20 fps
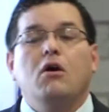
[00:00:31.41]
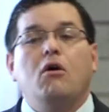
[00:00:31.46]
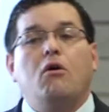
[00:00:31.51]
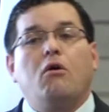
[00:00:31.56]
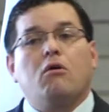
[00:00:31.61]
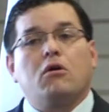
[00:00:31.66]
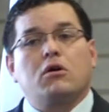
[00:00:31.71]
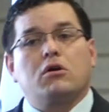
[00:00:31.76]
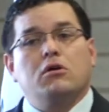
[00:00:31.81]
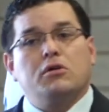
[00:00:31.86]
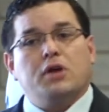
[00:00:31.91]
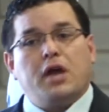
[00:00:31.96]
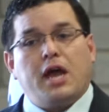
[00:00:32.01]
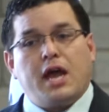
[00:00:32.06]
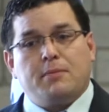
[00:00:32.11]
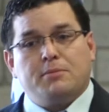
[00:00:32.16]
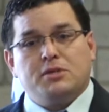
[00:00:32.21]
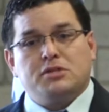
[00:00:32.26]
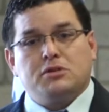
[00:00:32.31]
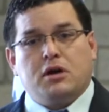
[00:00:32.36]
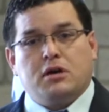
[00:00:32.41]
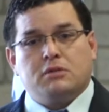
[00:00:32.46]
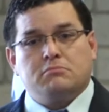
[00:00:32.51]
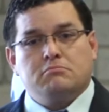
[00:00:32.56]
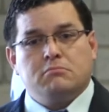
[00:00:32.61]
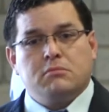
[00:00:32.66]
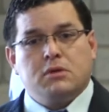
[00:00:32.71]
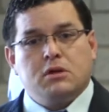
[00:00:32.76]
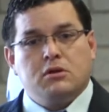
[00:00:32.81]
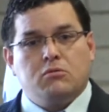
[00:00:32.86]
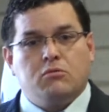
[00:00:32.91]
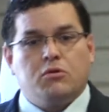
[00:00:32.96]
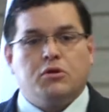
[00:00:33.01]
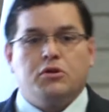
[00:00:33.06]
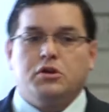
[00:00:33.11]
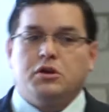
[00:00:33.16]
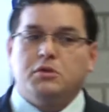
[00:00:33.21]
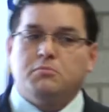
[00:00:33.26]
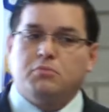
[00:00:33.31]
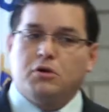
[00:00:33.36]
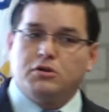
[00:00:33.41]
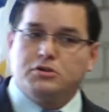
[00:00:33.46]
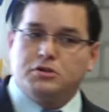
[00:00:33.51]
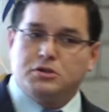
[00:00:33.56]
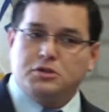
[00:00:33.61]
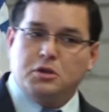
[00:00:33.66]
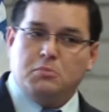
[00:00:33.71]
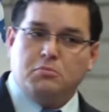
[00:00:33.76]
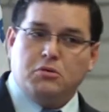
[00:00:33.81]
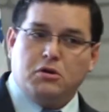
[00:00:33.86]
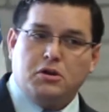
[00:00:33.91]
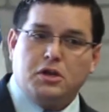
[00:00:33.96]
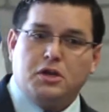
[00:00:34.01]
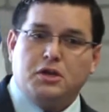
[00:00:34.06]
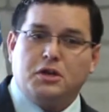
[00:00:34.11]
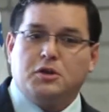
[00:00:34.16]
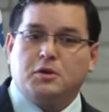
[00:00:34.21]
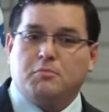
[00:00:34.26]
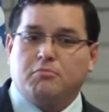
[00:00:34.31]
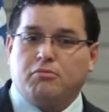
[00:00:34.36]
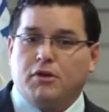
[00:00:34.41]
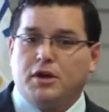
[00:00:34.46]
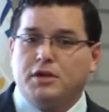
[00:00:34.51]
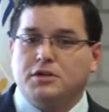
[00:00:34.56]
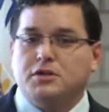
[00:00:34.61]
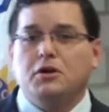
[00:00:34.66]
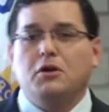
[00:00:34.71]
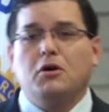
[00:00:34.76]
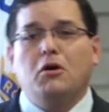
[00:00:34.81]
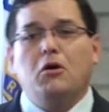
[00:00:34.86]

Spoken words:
Or go to Amazon, where you can purchase the book in either print